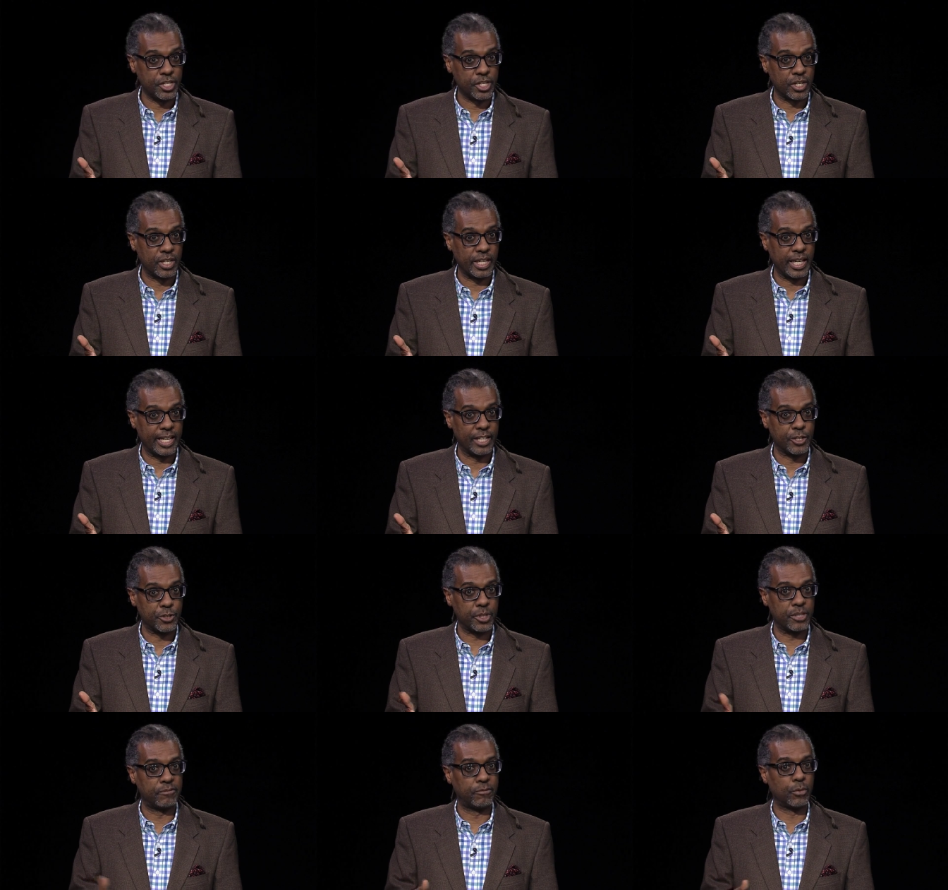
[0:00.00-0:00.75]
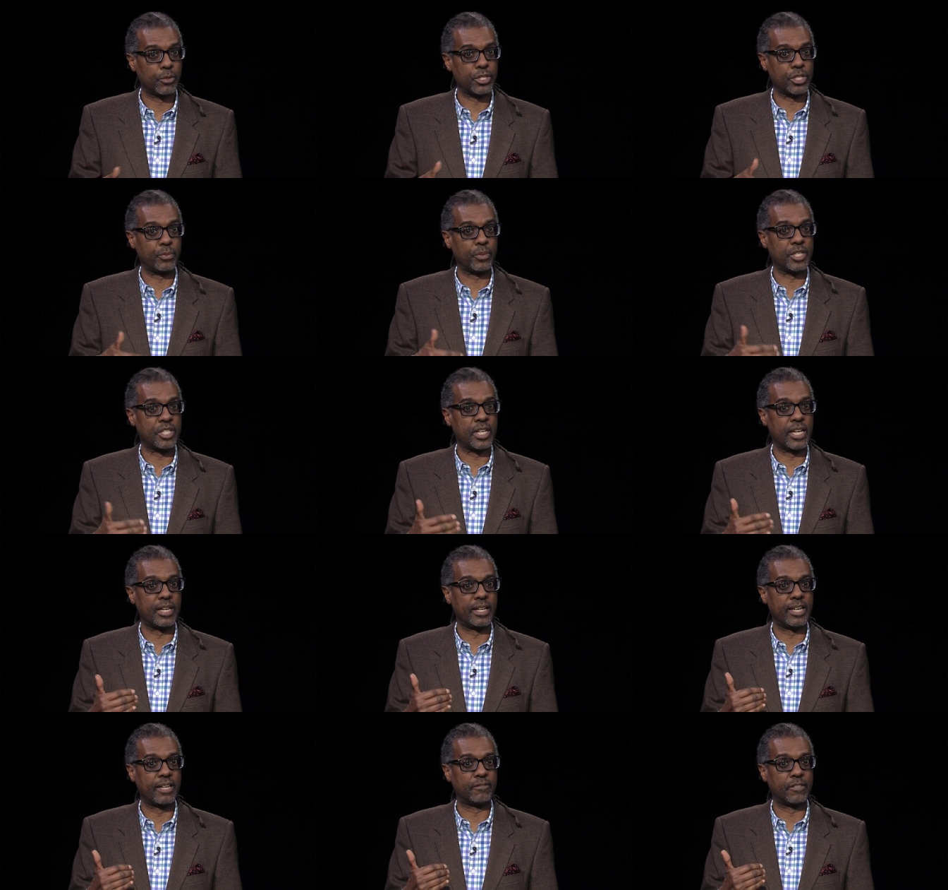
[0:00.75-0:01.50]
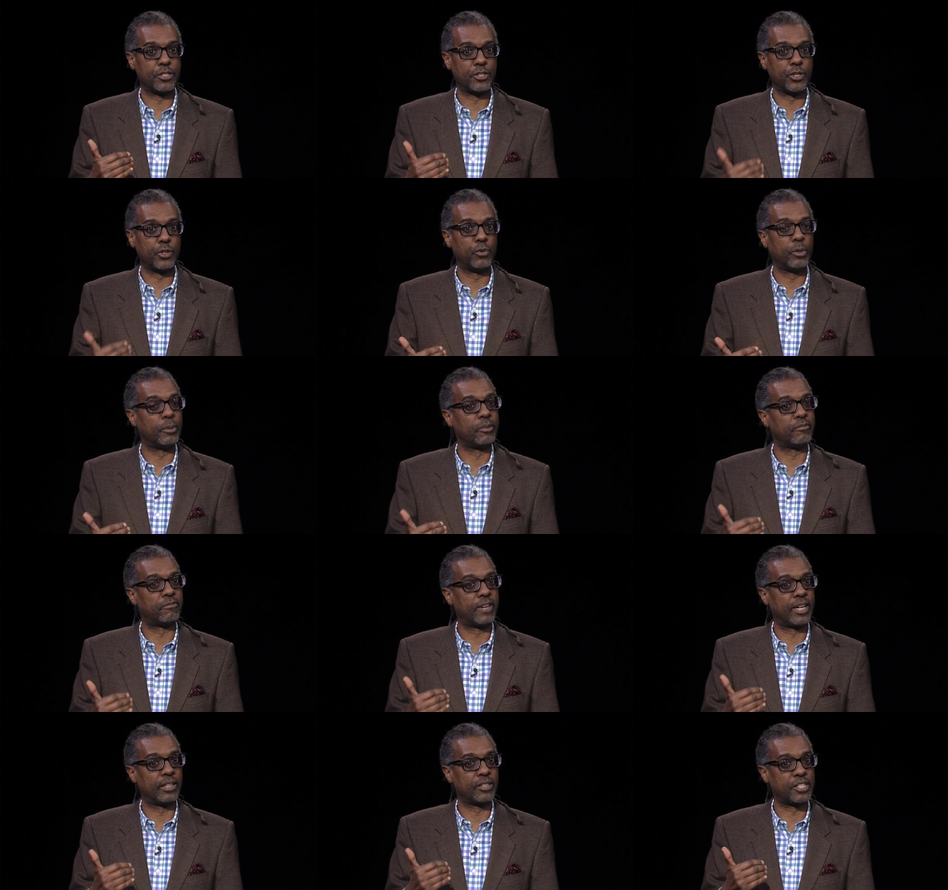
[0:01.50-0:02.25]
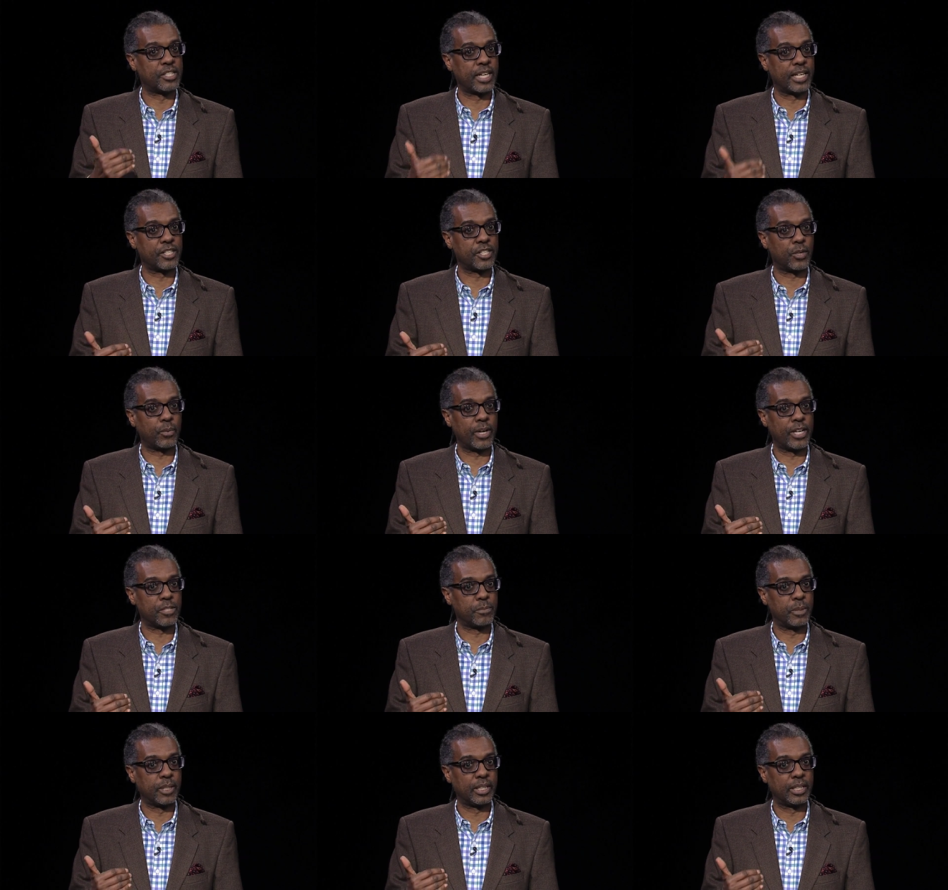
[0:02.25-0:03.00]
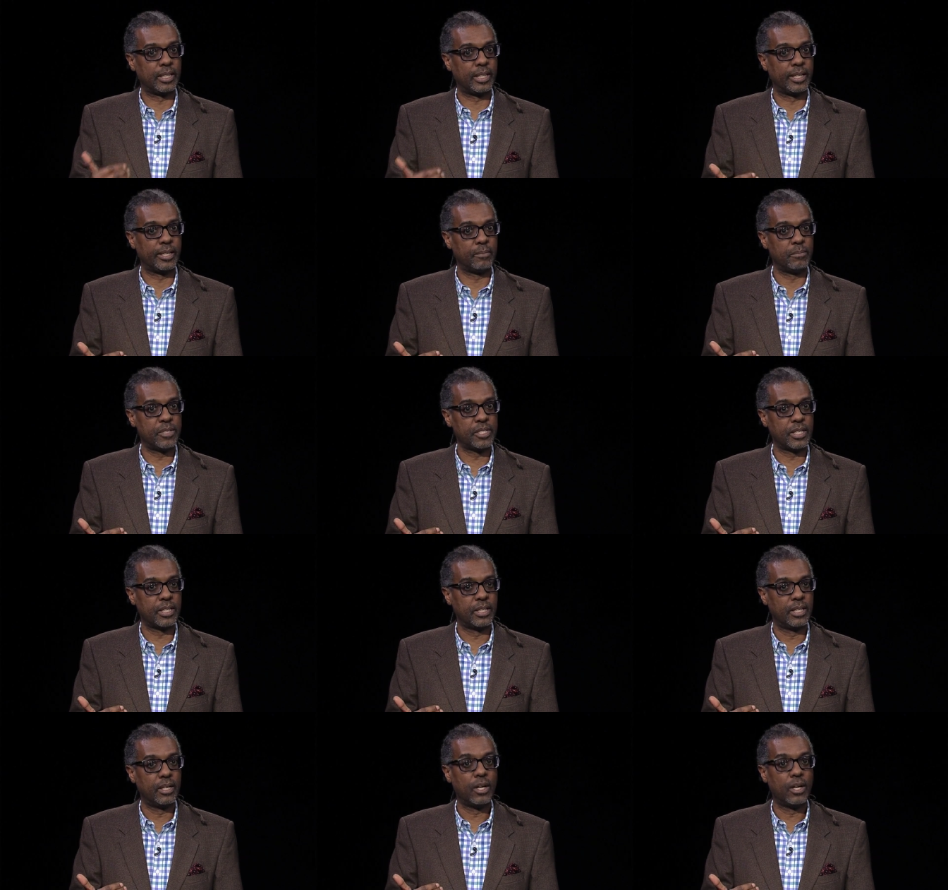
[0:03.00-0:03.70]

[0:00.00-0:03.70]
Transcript: John Hendry, forced to resign after two women filed sex harassment claims.